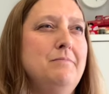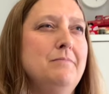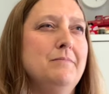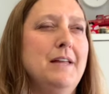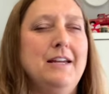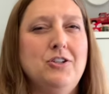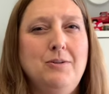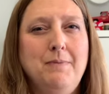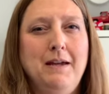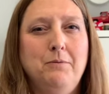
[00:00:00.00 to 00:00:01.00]
Like she
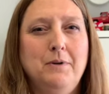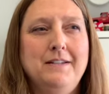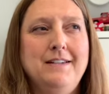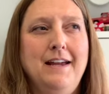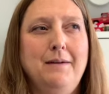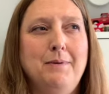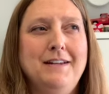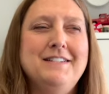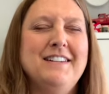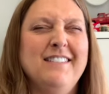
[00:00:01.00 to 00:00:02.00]
may one day, but I
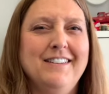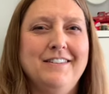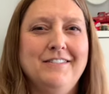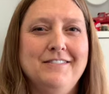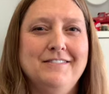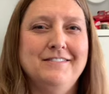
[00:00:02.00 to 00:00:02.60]
did a little,